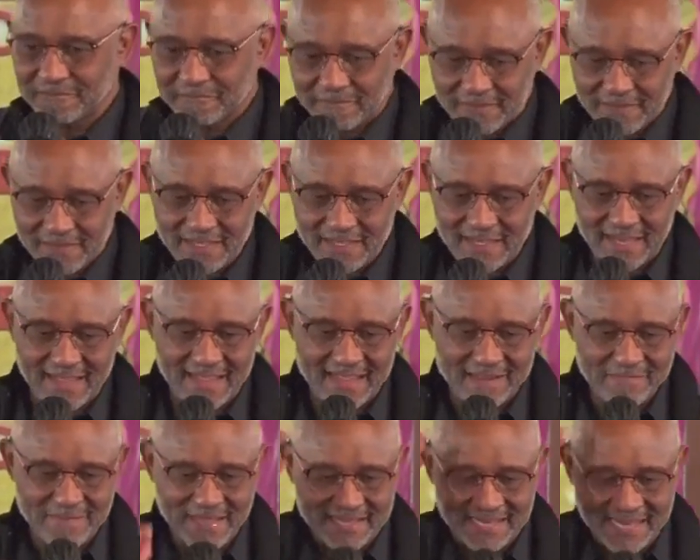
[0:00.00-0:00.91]
Amen,
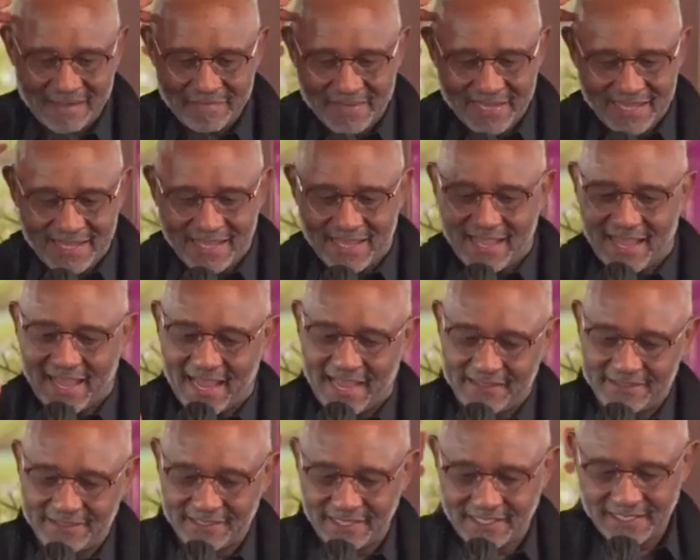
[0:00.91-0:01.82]
amen. And then the
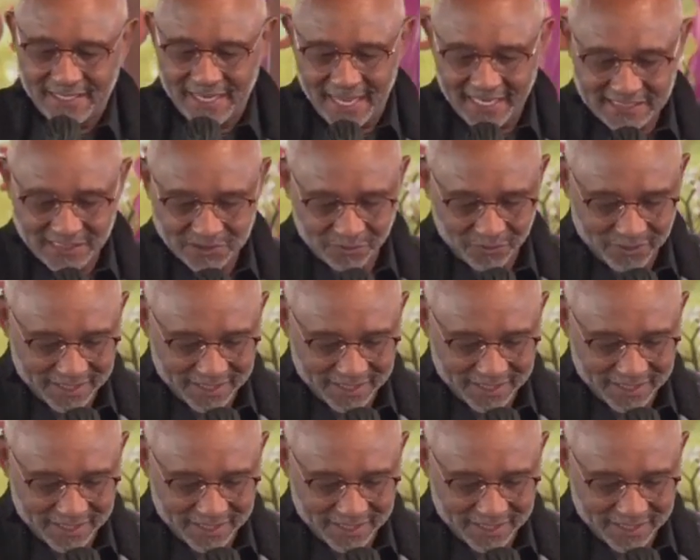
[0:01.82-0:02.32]
next one.